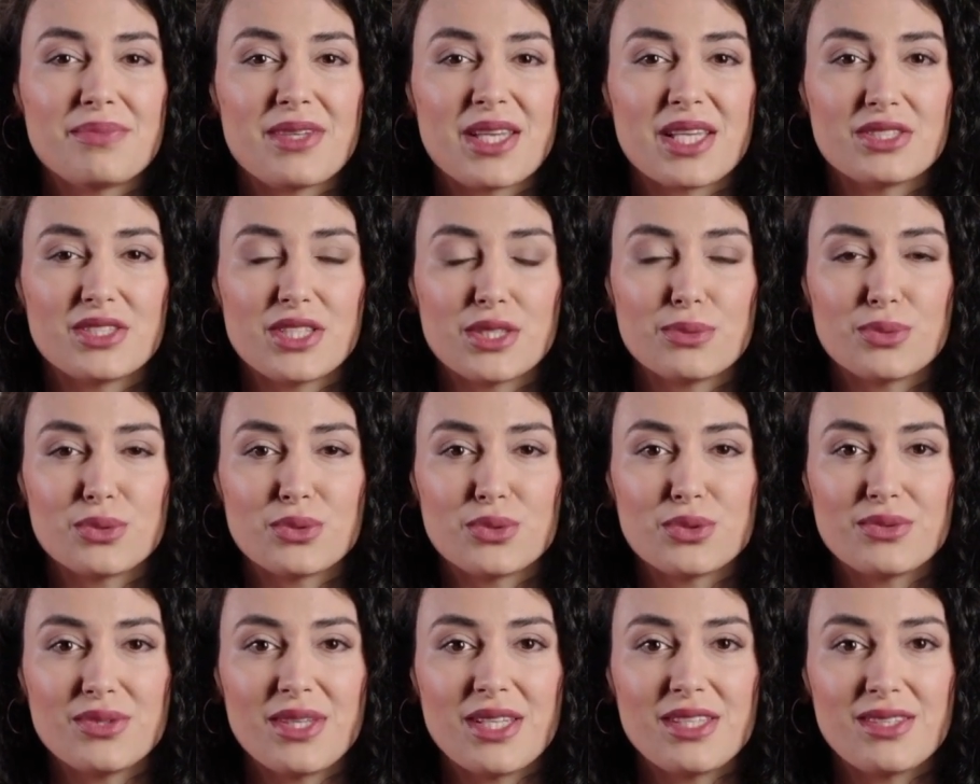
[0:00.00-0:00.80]
A
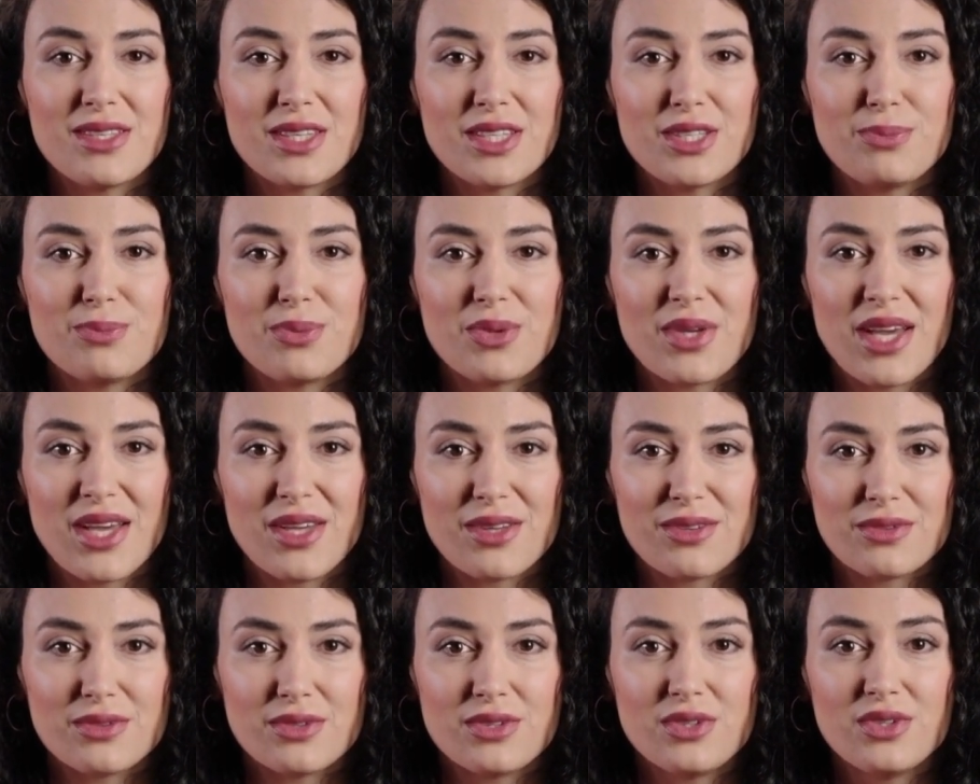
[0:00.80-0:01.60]
typical business
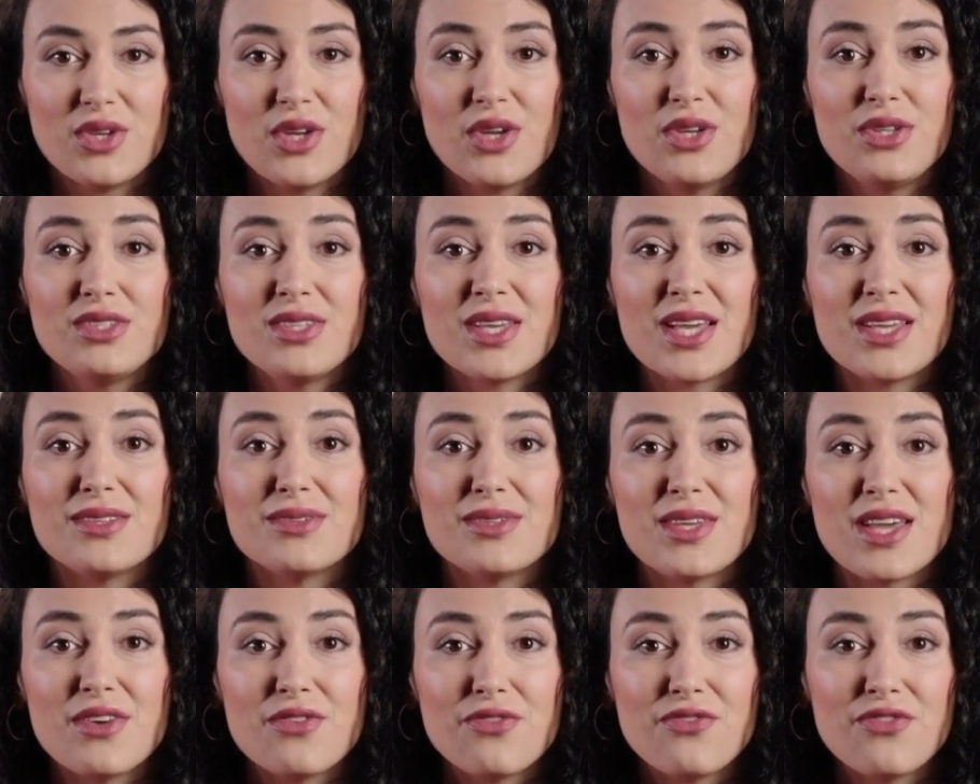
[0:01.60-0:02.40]
plan starts at
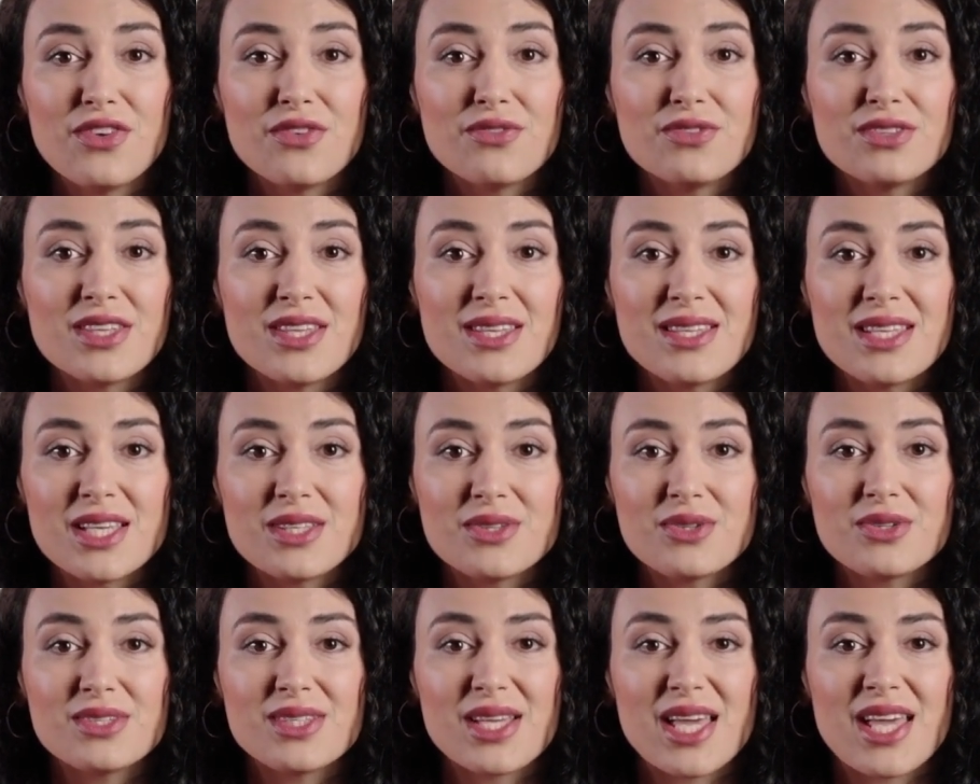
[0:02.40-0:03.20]
about
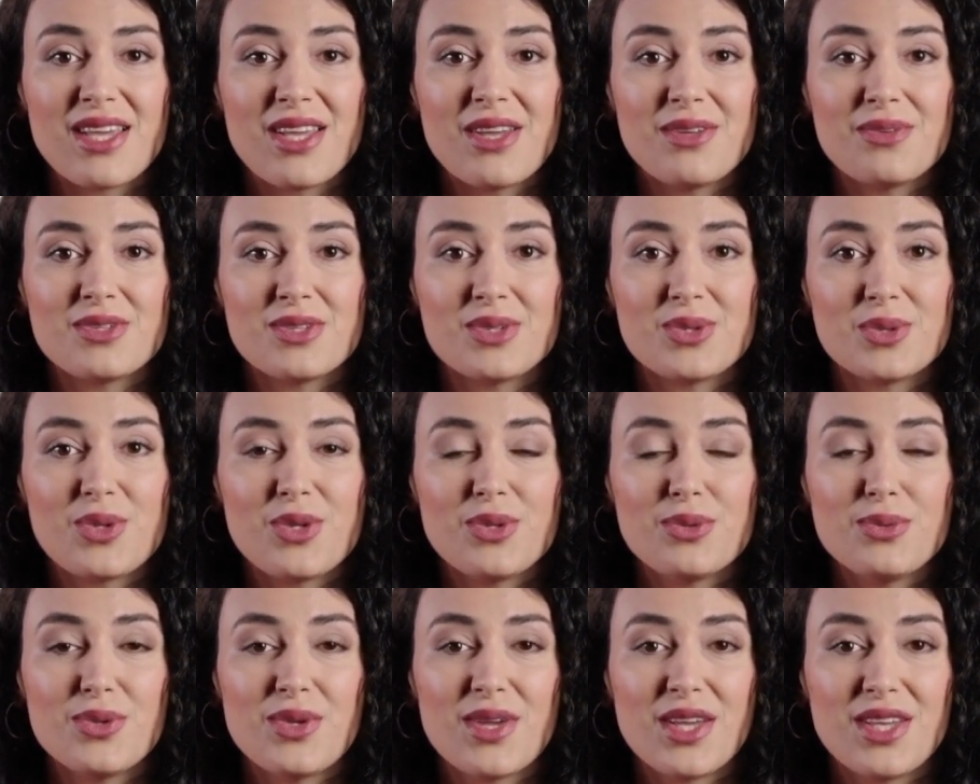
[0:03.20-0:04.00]
$1,500
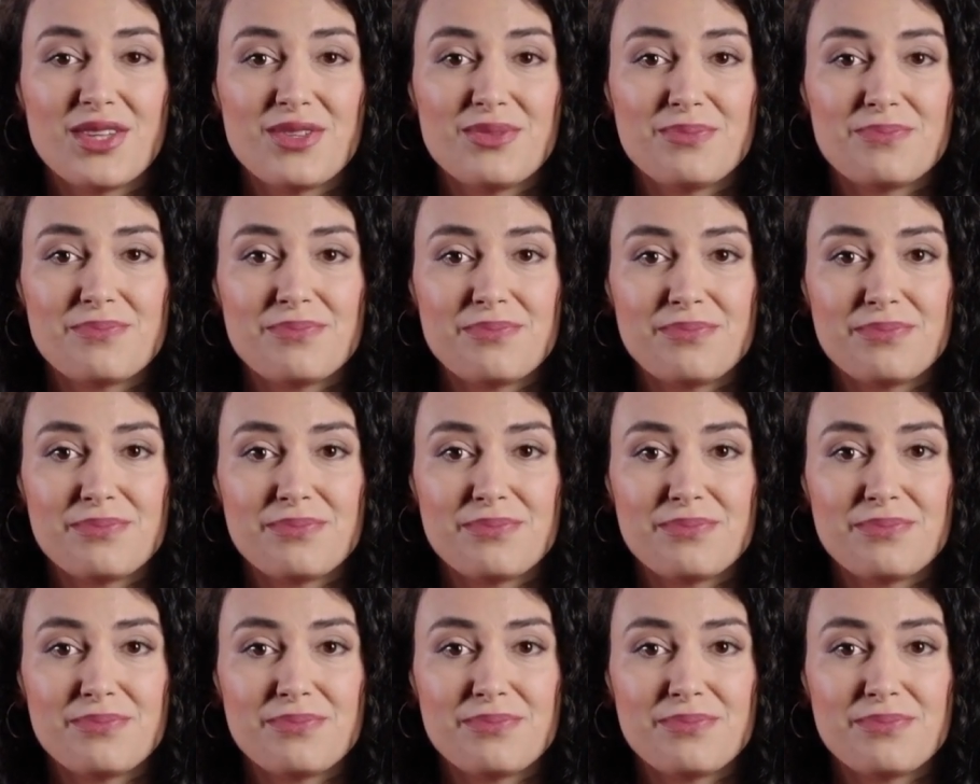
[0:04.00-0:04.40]
or more.